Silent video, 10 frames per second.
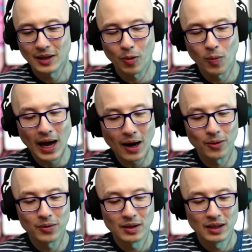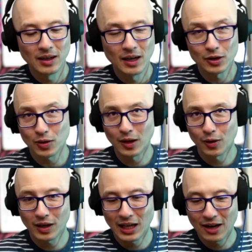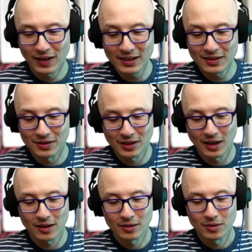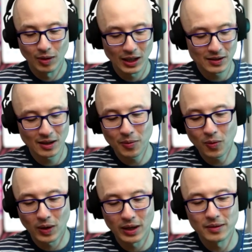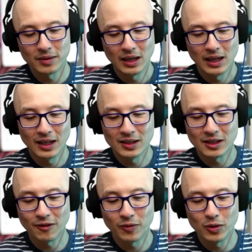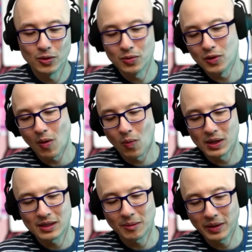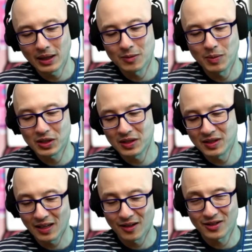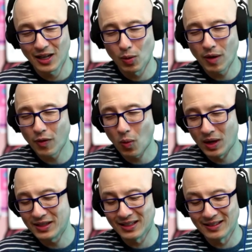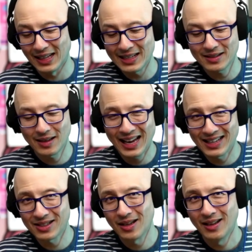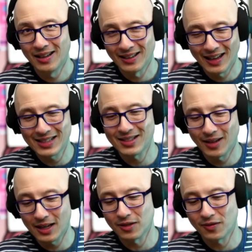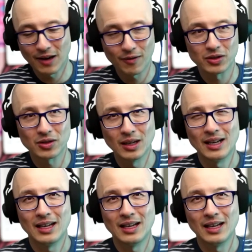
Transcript: Like, wow. So I learned a lot of lessons there. Lesson number one is if you don't want something as much as the other side, whoever wants it less has lots and lots of leverage.